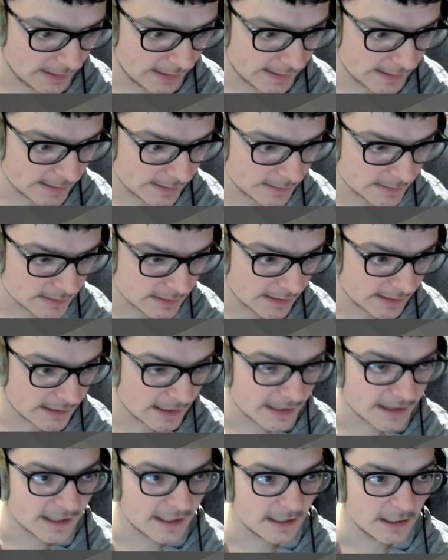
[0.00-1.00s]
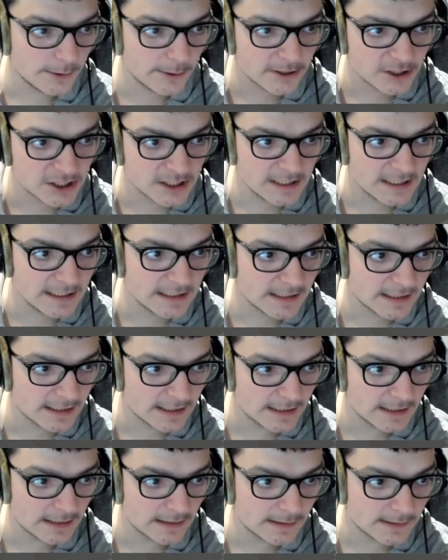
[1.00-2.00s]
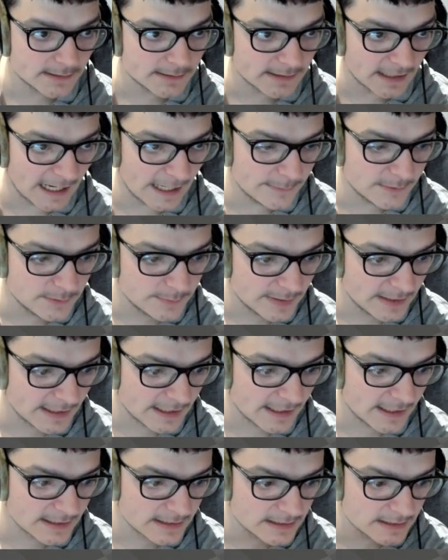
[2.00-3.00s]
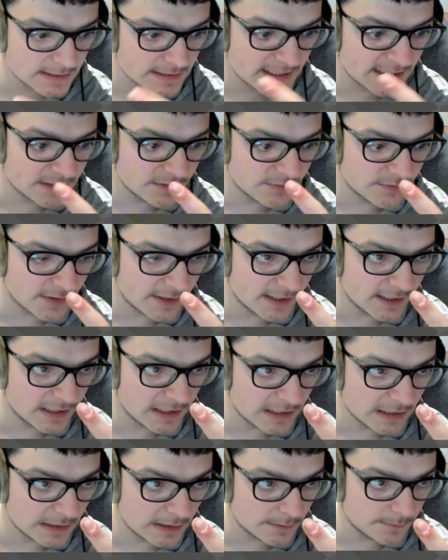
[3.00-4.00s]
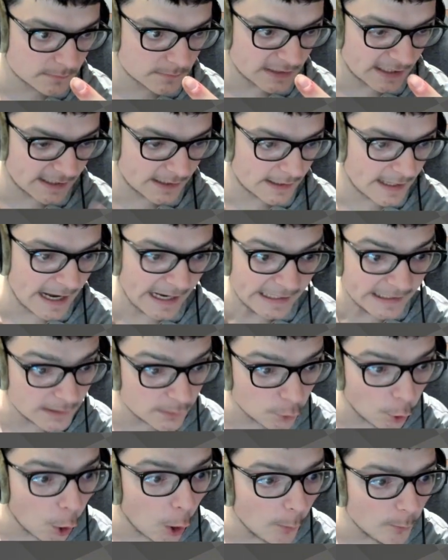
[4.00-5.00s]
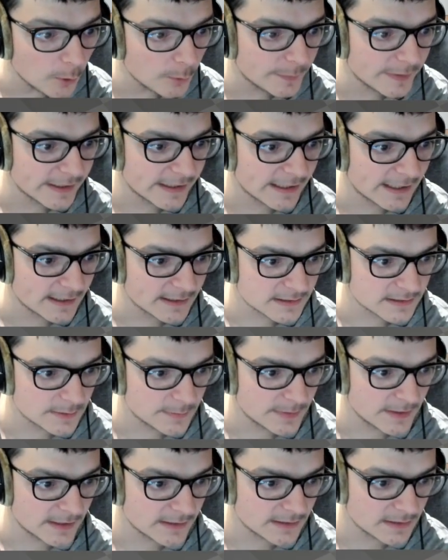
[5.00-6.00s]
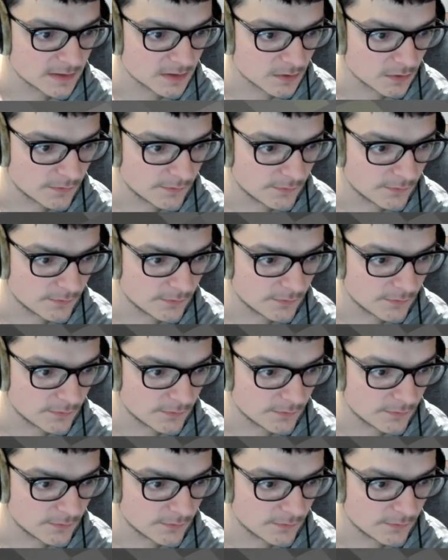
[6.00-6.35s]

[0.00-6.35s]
And I think you actually need a diamond pickaxe instead of any normal pickaxe to pick this stuff